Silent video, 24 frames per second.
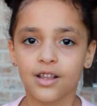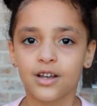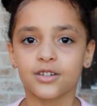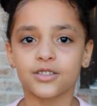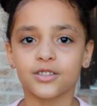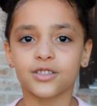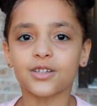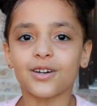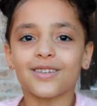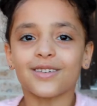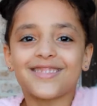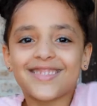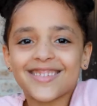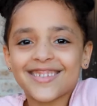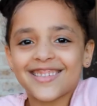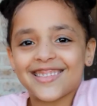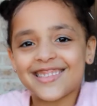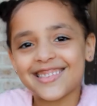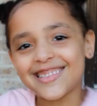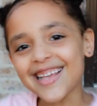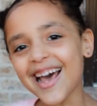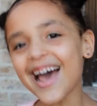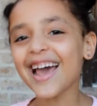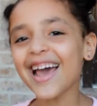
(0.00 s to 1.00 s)
So
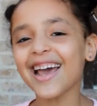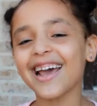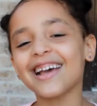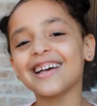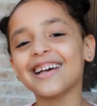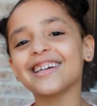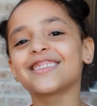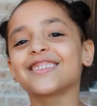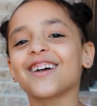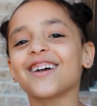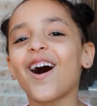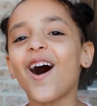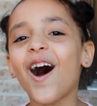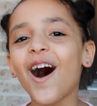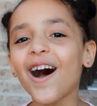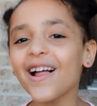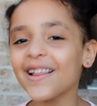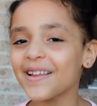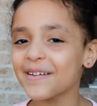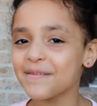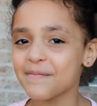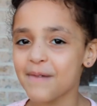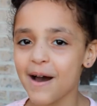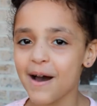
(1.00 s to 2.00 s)
today, it's
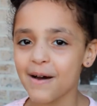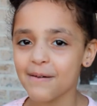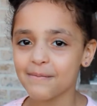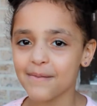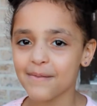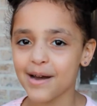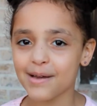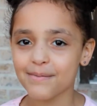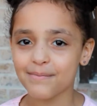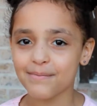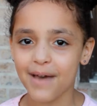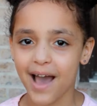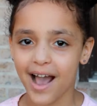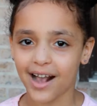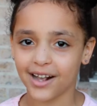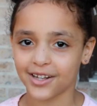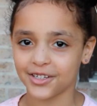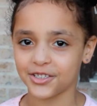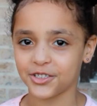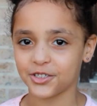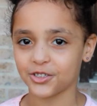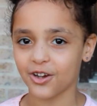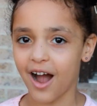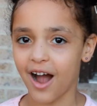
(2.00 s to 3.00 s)
all about my
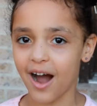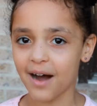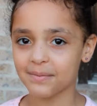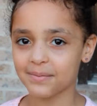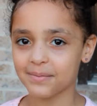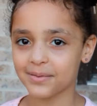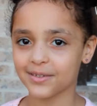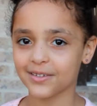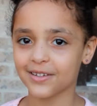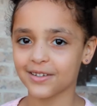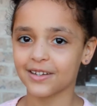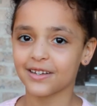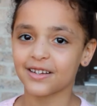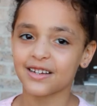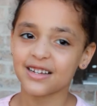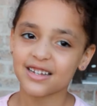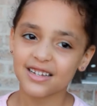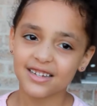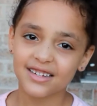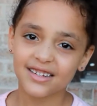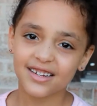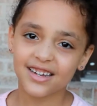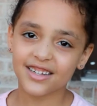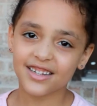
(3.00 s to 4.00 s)
backdrop.
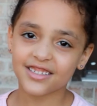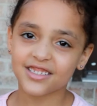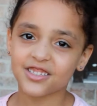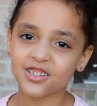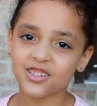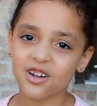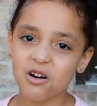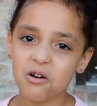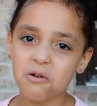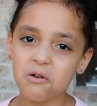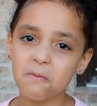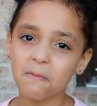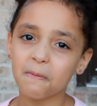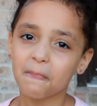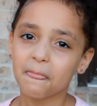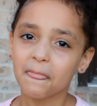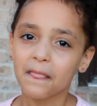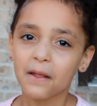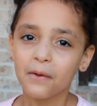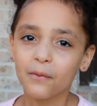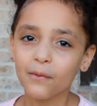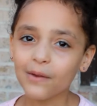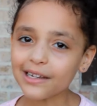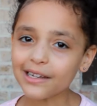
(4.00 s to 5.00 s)
So
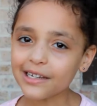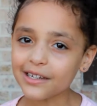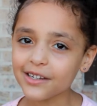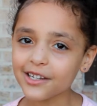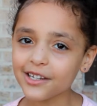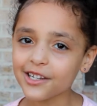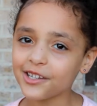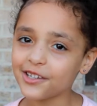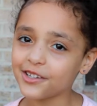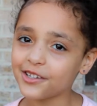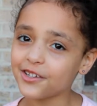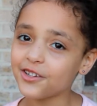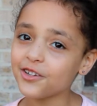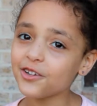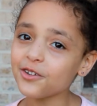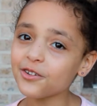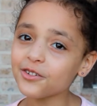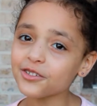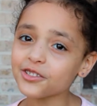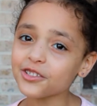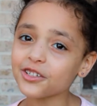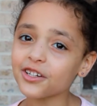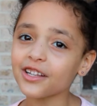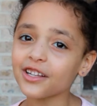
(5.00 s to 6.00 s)
we
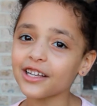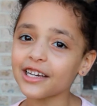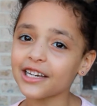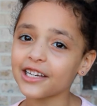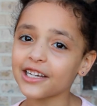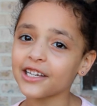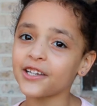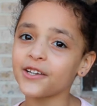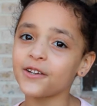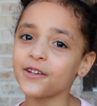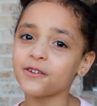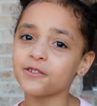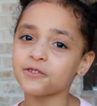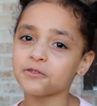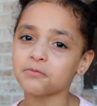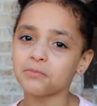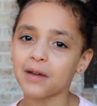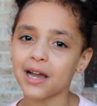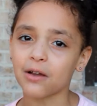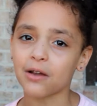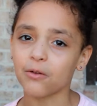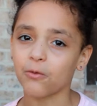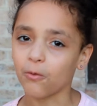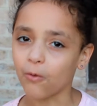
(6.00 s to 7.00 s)
usually use
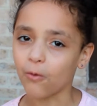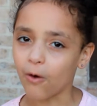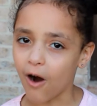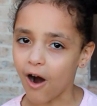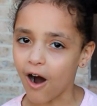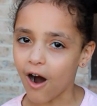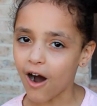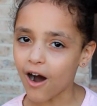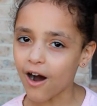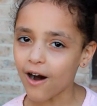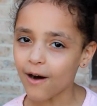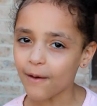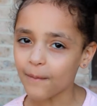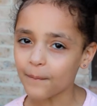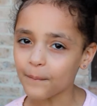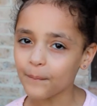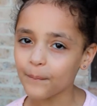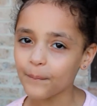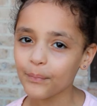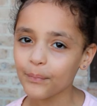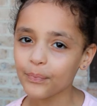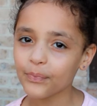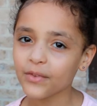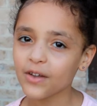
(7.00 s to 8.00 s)
my wall
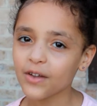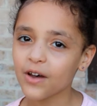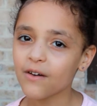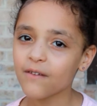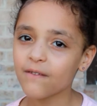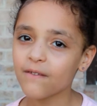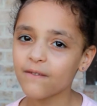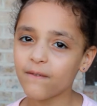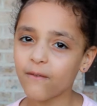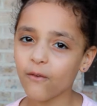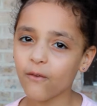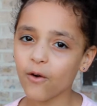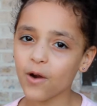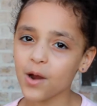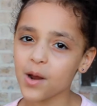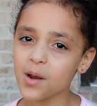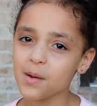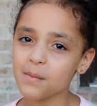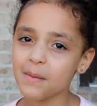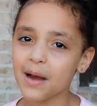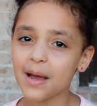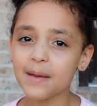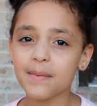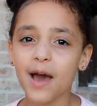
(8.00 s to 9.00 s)

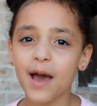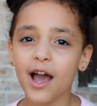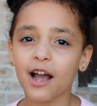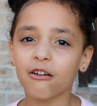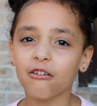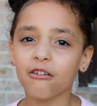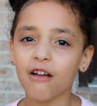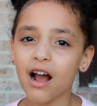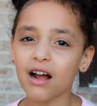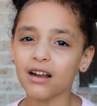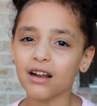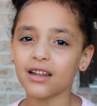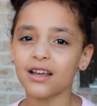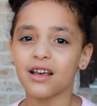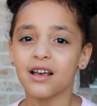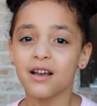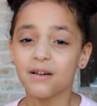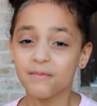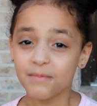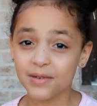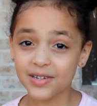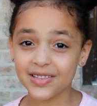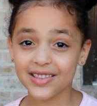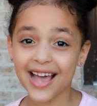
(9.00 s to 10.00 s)
for my background,
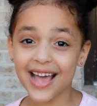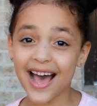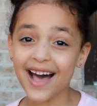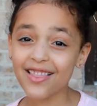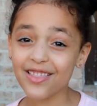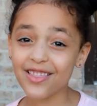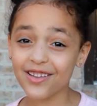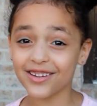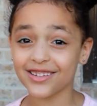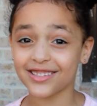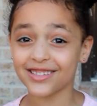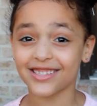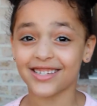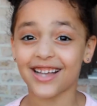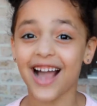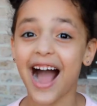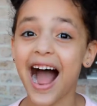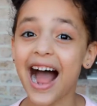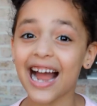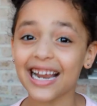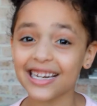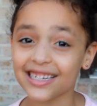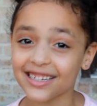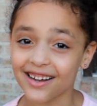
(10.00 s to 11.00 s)
but that looked
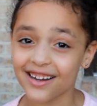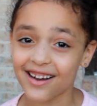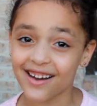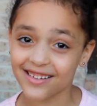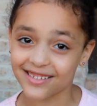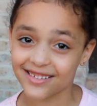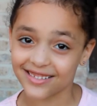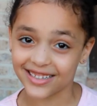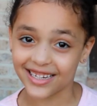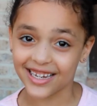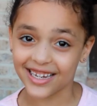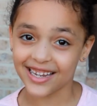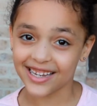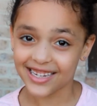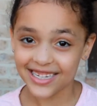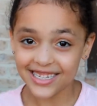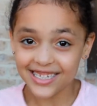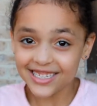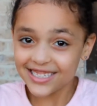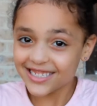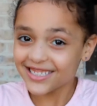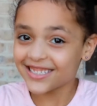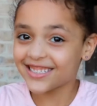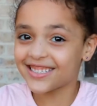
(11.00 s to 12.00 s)
kind of ugly.
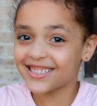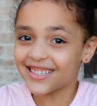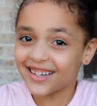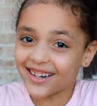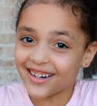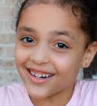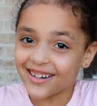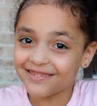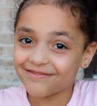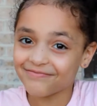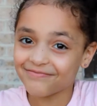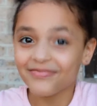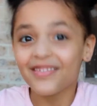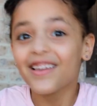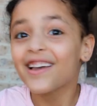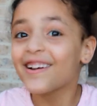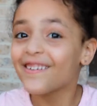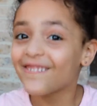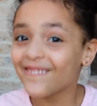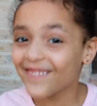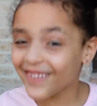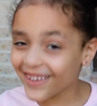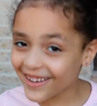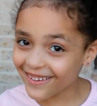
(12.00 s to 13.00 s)
So
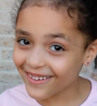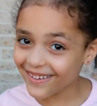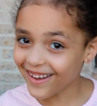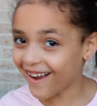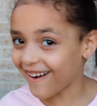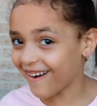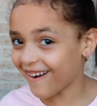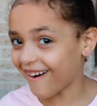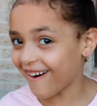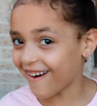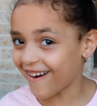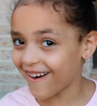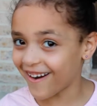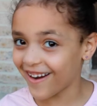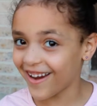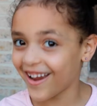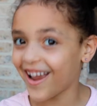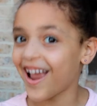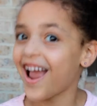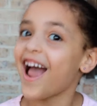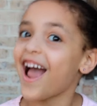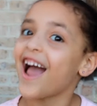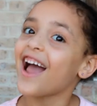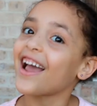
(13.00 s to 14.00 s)
we
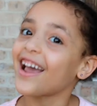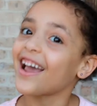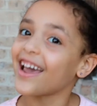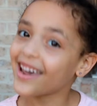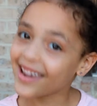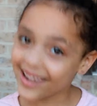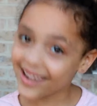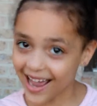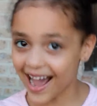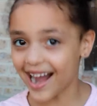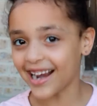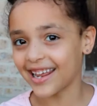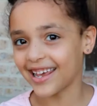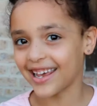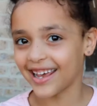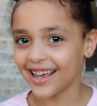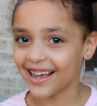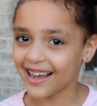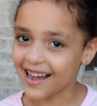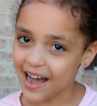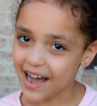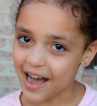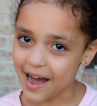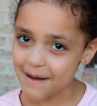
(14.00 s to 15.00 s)
are getting
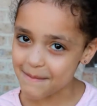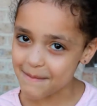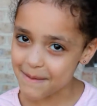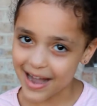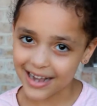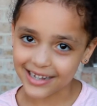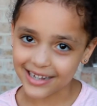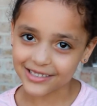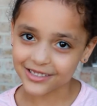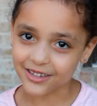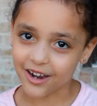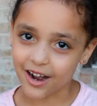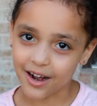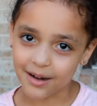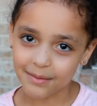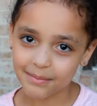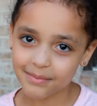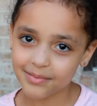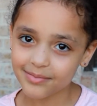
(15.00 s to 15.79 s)
a backdrop.